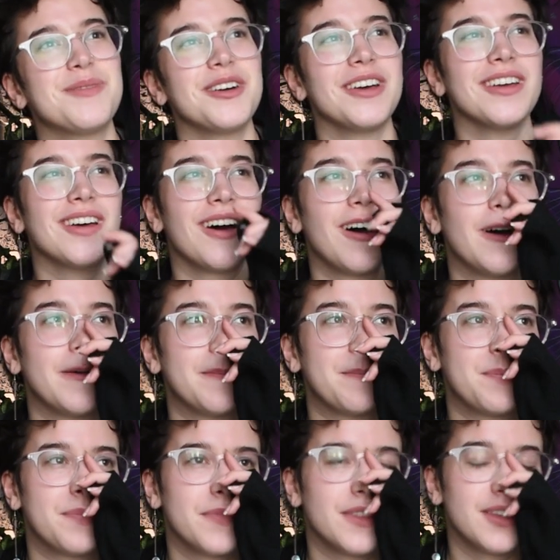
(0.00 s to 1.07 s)
but
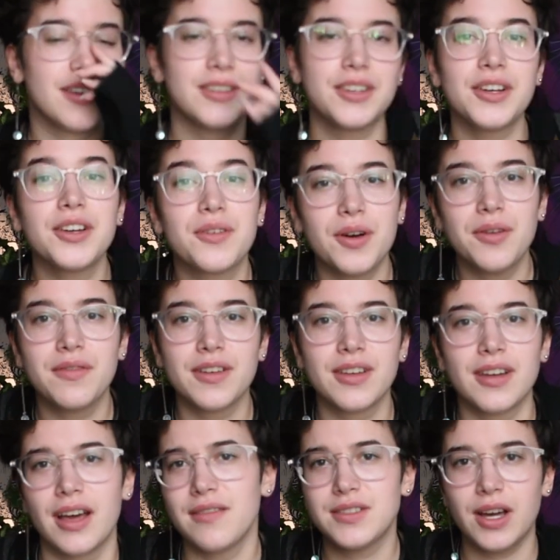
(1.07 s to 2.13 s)
during
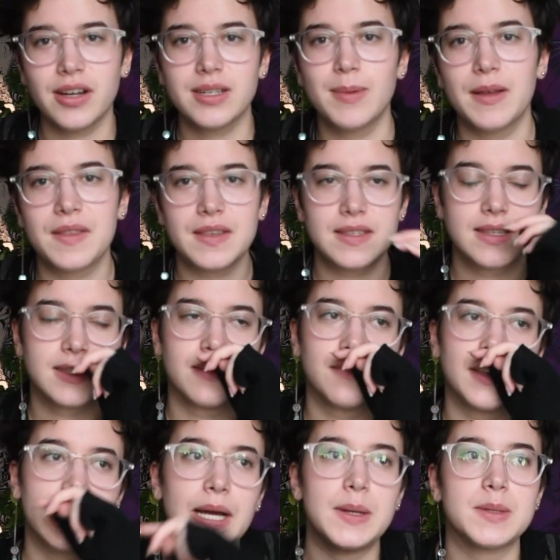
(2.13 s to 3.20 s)
COVID, I've talked about this in
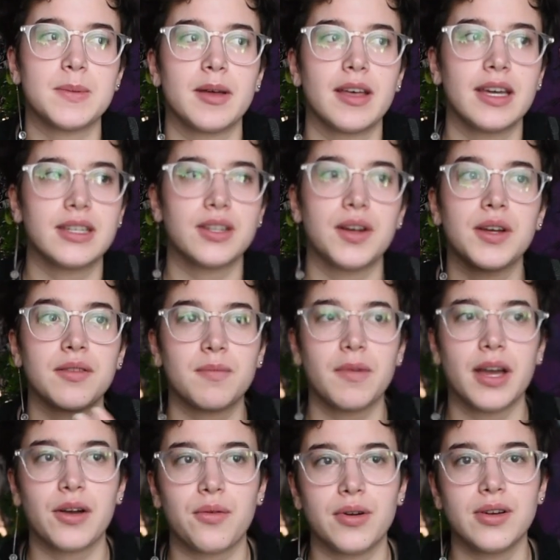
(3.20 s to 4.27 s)
some videos, but like during
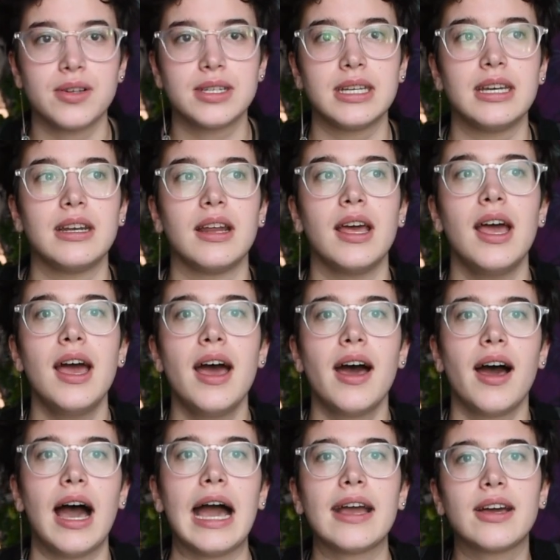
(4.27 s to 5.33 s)
my quarantine,
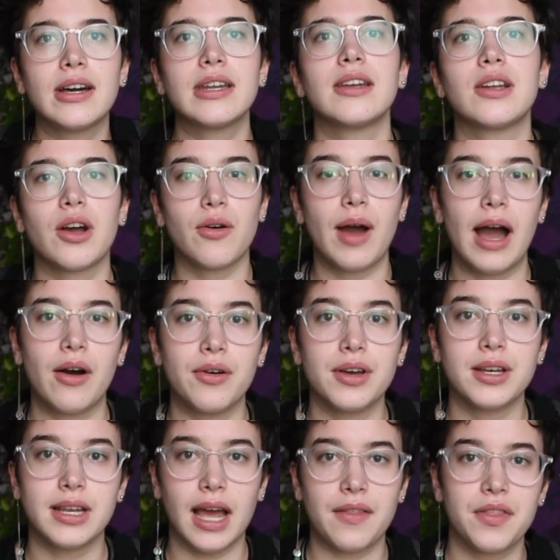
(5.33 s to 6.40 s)
I couldn't go out
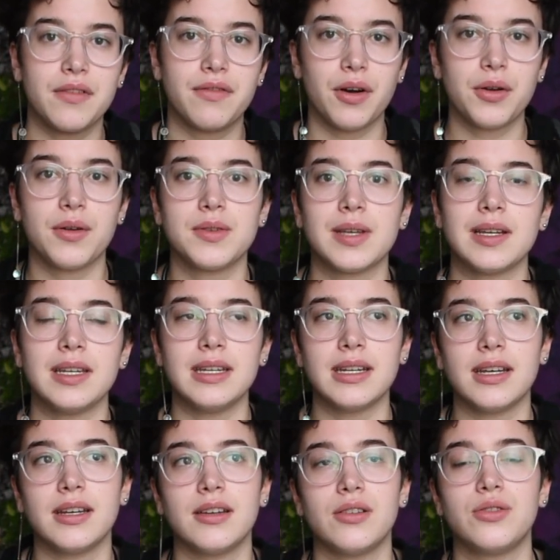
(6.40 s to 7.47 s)
and get the photos I
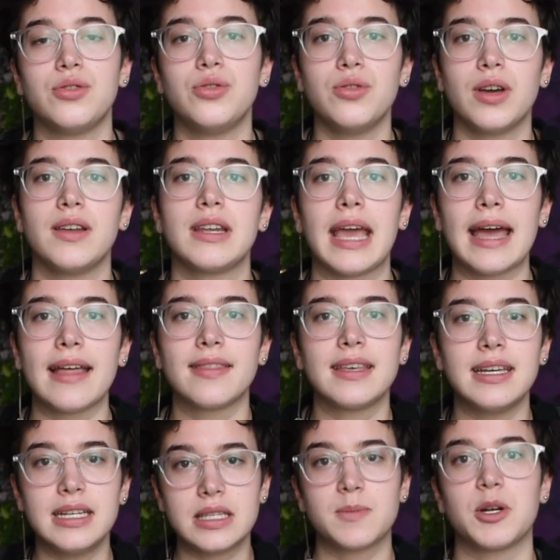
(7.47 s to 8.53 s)
needed to, and get
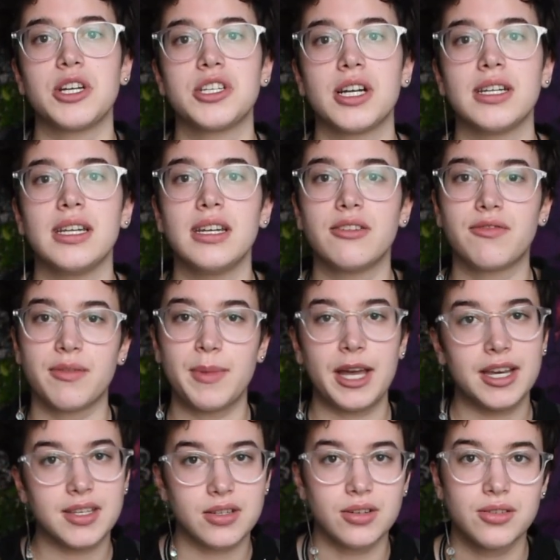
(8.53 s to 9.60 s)
the inspiration I needed from
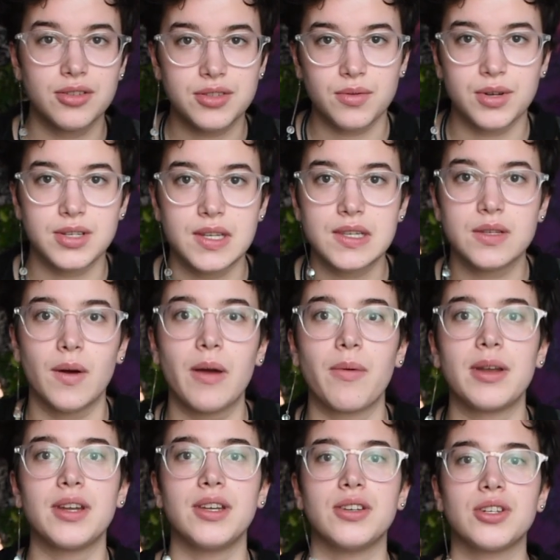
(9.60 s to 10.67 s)
external sources, so I
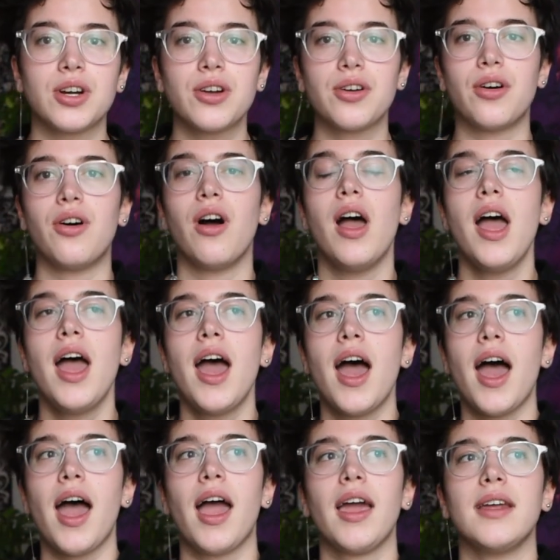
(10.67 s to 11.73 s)
went internal.
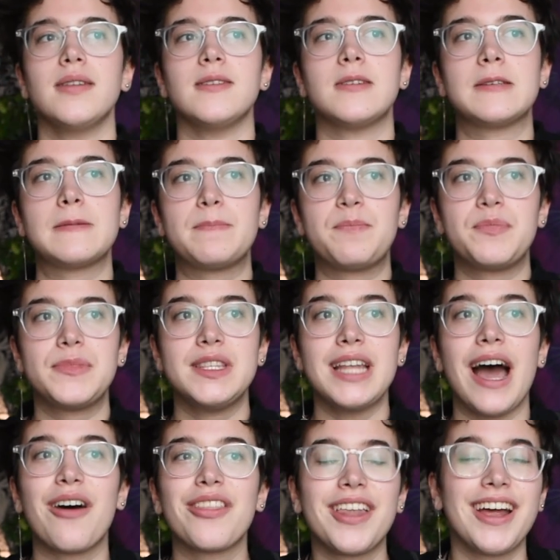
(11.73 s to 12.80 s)
And
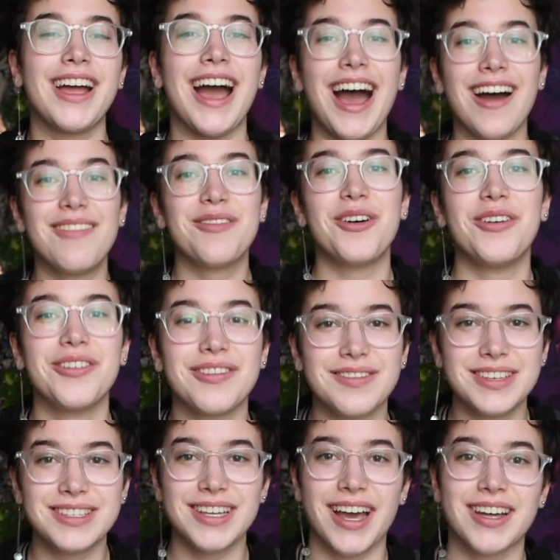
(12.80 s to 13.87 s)
now that I have all of
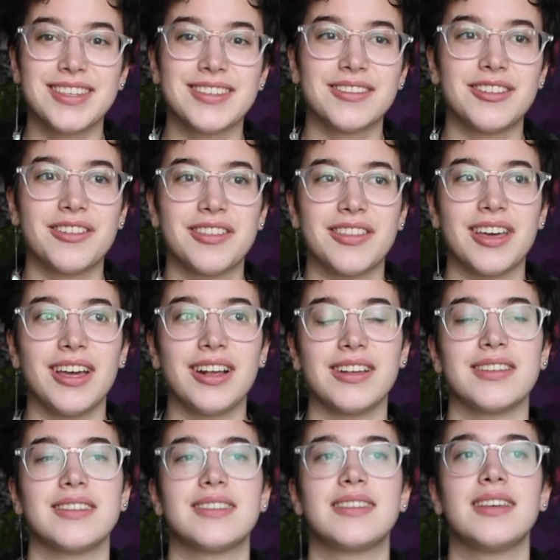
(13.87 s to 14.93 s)
these external
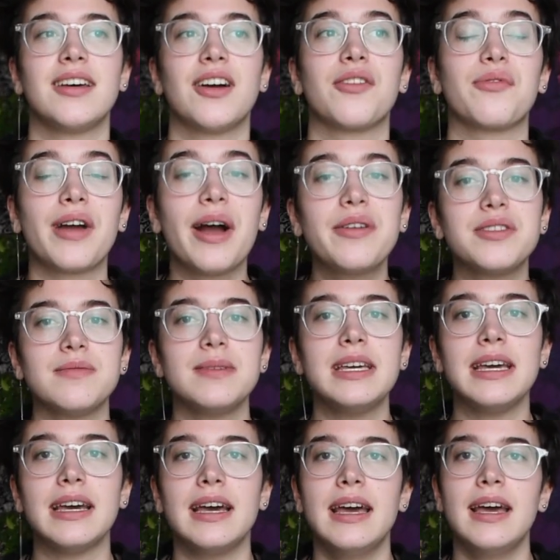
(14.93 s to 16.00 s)
things around
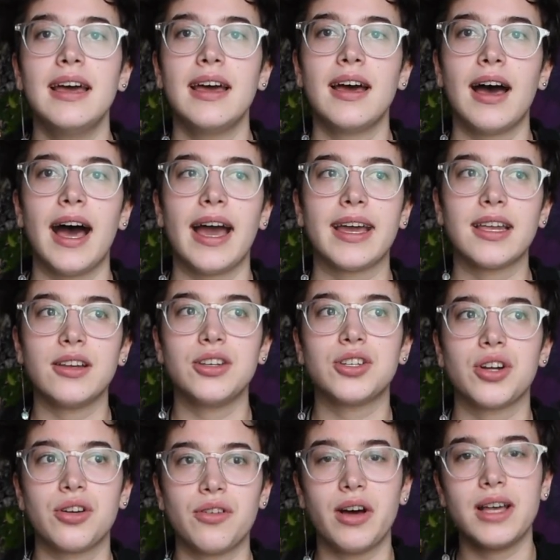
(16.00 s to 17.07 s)
me, I can
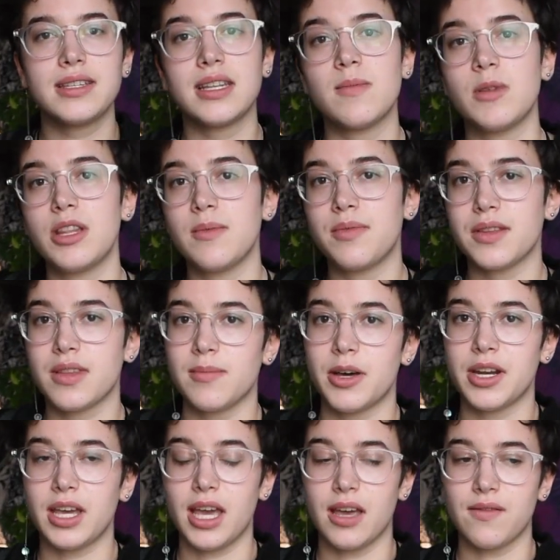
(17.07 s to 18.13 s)
internalize them and then put them
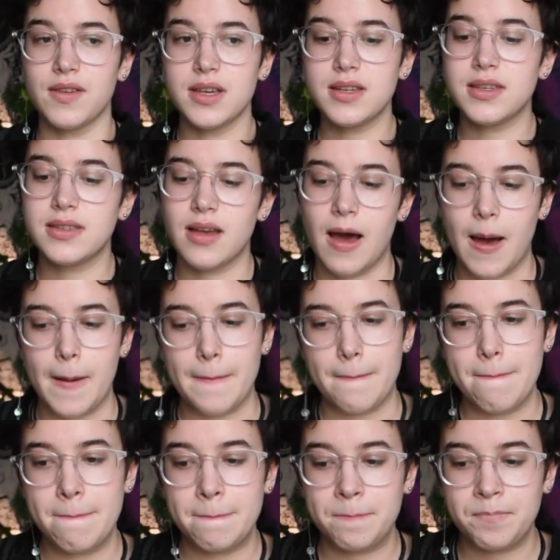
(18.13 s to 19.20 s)
on a canvas.
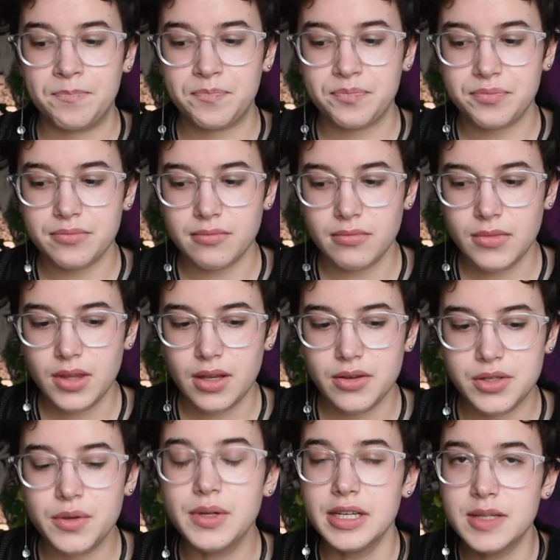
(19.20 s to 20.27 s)

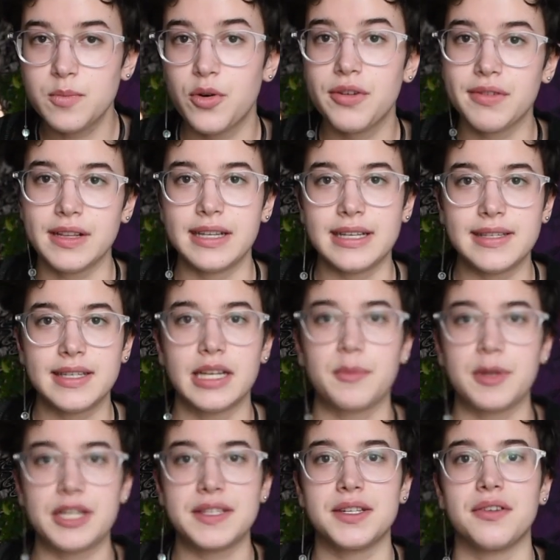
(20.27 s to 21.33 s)
So it is more realistic,
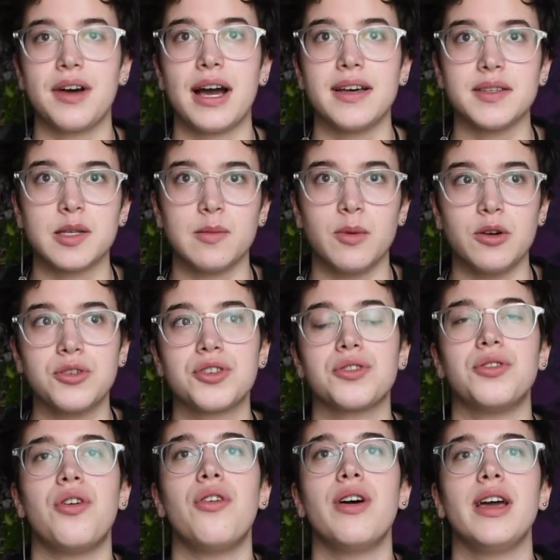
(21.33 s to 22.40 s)
but it still has
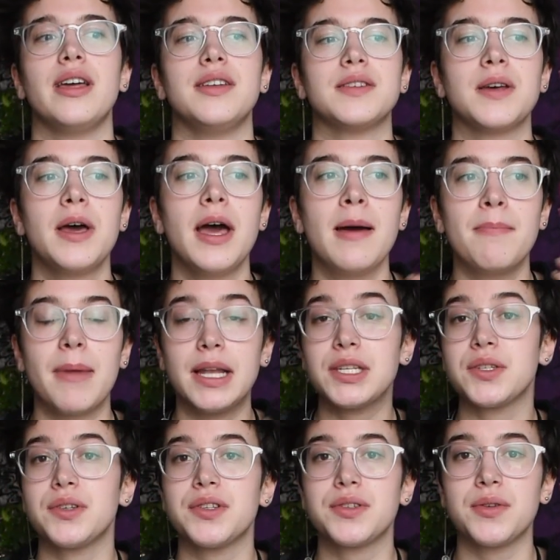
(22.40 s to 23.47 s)
emotional and
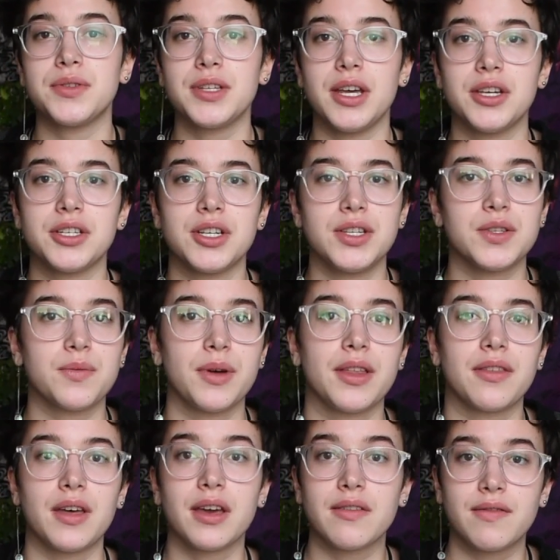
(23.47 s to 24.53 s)
mental associations
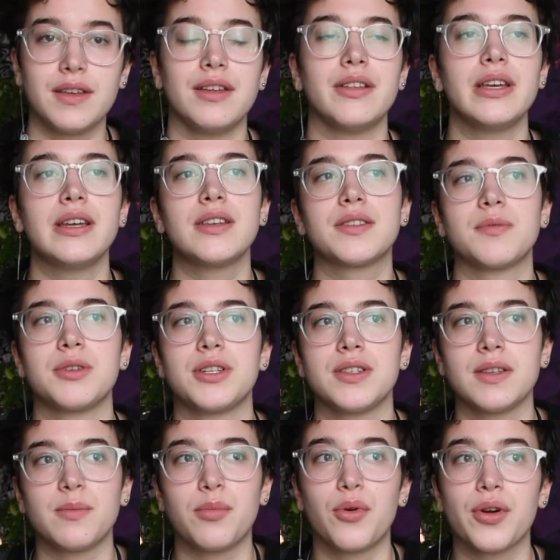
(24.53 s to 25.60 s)
with like feelings, which
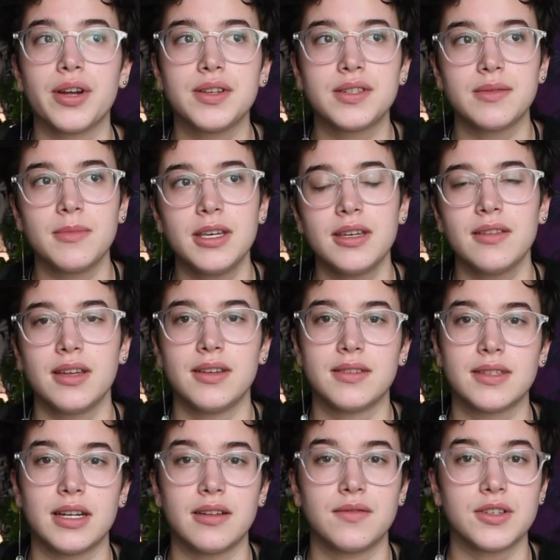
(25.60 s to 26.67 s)
is important to me,
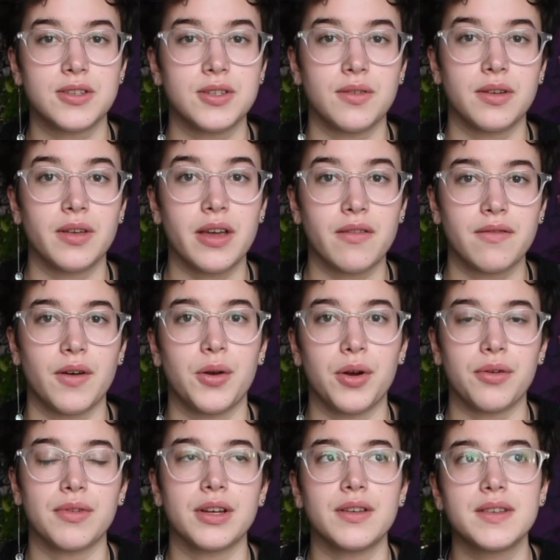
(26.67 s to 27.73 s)
instead of just doing like
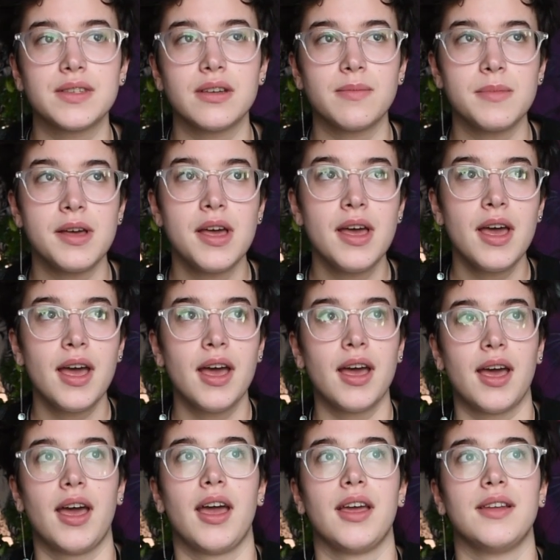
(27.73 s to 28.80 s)
photorealism.
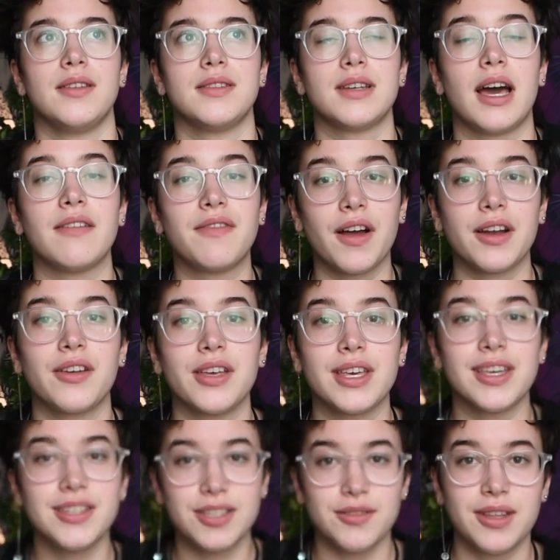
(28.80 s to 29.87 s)
And I finally
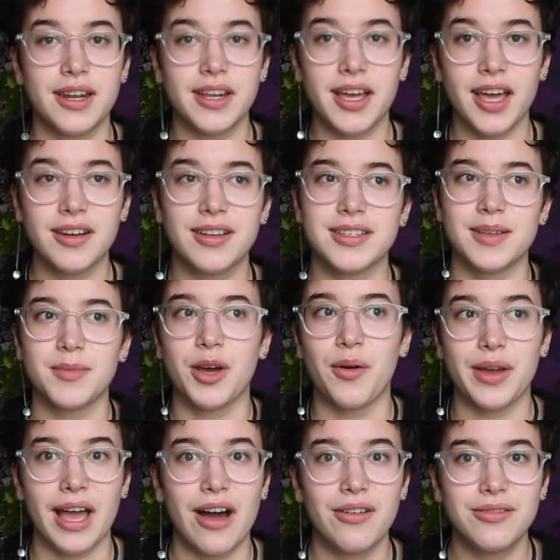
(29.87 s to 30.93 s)
can do that again because I'm
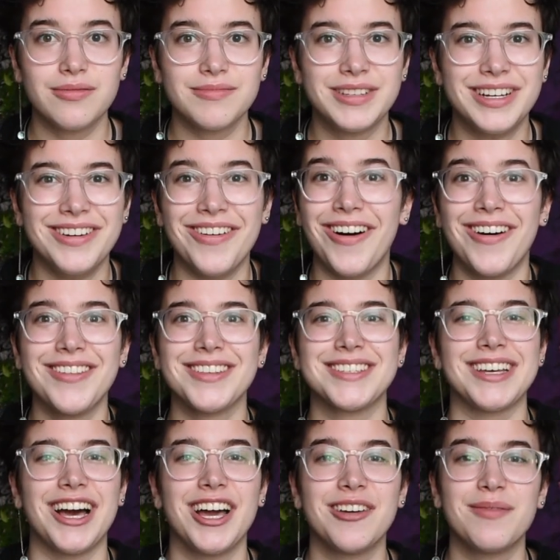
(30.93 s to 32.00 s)
going out all the
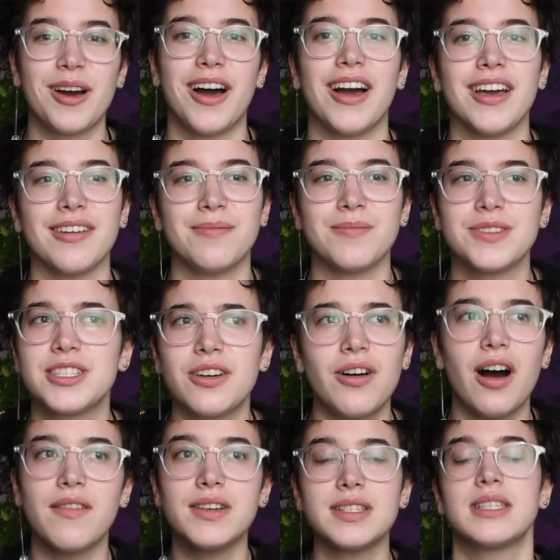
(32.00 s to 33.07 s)
time. I'm still
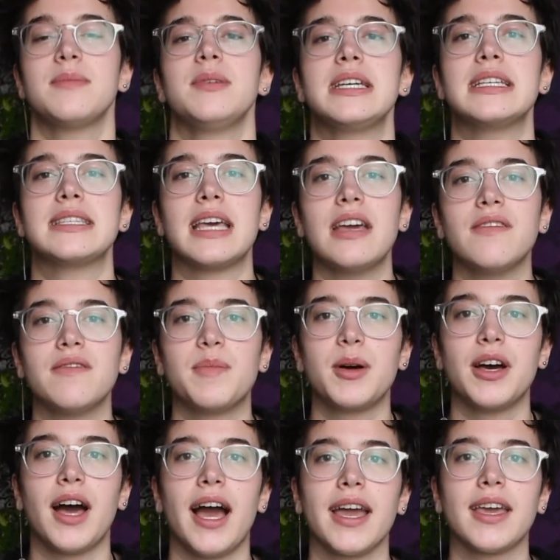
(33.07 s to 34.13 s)
obviously being safe,
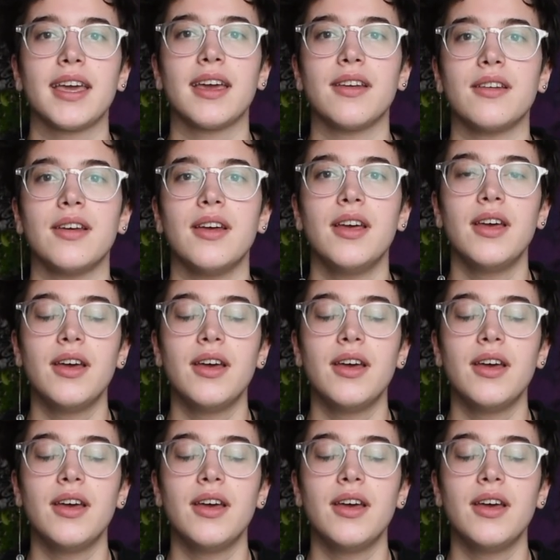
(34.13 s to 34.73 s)
but I can